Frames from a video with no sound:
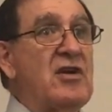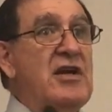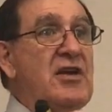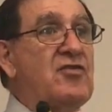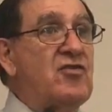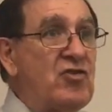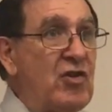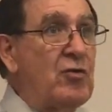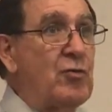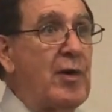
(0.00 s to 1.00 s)
his
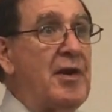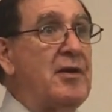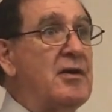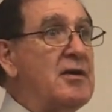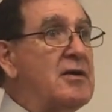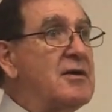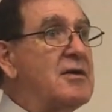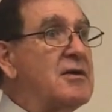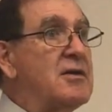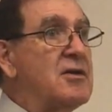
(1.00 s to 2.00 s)
children
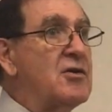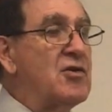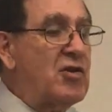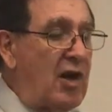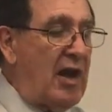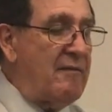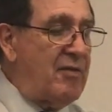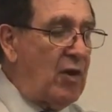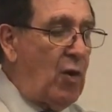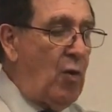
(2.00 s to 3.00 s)
to love
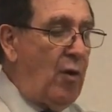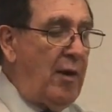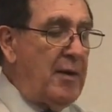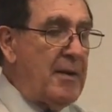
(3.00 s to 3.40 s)
the Lord.